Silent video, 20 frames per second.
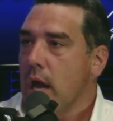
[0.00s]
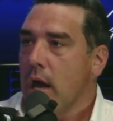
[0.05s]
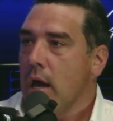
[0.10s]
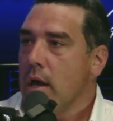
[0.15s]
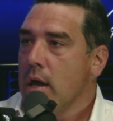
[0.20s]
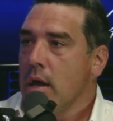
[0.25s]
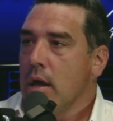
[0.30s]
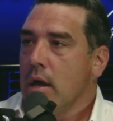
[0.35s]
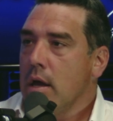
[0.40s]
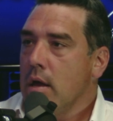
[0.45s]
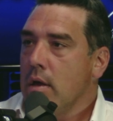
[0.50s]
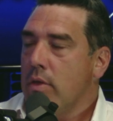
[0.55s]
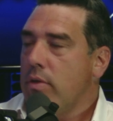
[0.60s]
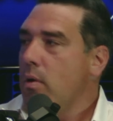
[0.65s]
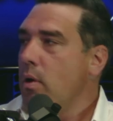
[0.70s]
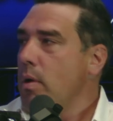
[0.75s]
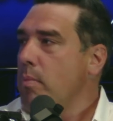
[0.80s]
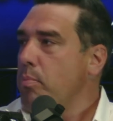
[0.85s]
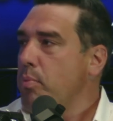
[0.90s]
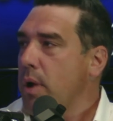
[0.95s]
Okay?
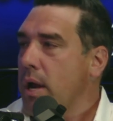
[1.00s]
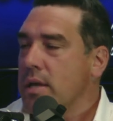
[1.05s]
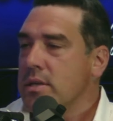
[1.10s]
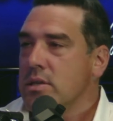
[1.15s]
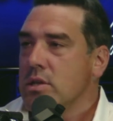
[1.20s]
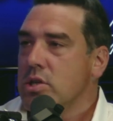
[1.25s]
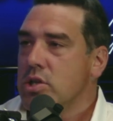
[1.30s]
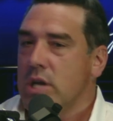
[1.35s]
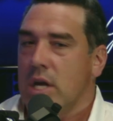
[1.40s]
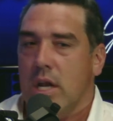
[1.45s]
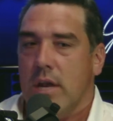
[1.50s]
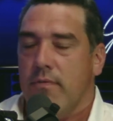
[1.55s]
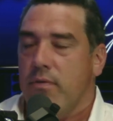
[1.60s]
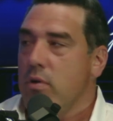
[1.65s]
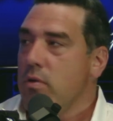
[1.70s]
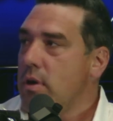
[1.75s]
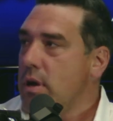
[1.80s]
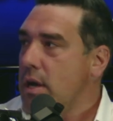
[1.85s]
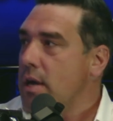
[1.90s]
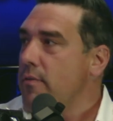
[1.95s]
Throwing bricks and shit. If
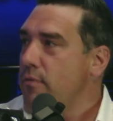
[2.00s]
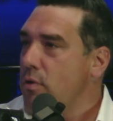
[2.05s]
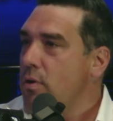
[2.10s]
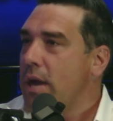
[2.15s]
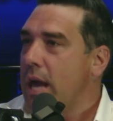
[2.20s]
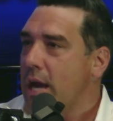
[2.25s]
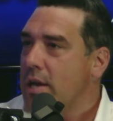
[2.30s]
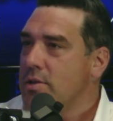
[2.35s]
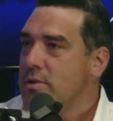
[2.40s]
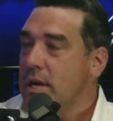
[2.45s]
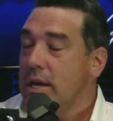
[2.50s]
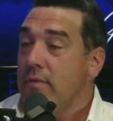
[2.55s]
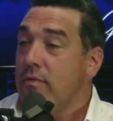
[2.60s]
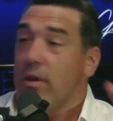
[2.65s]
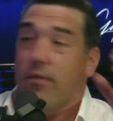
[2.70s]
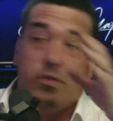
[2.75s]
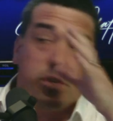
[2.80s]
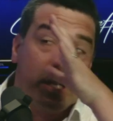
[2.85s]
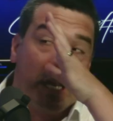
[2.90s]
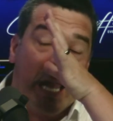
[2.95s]
you catch, even
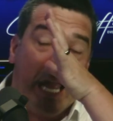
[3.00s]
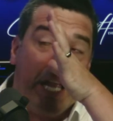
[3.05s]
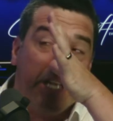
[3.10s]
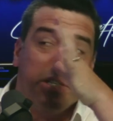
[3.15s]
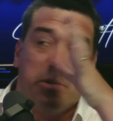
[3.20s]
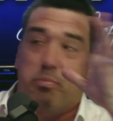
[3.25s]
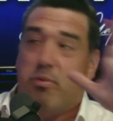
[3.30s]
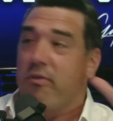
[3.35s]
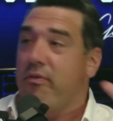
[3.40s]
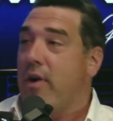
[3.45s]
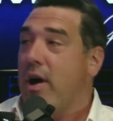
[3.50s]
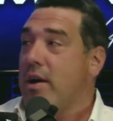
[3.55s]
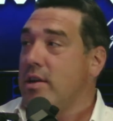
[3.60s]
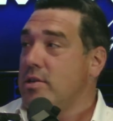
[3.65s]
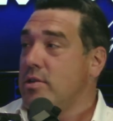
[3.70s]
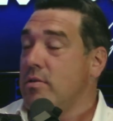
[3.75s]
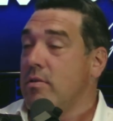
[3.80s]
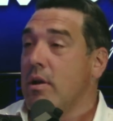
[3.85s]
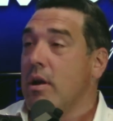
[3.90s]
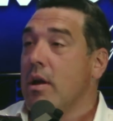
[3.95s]
if it's an agent provocateur,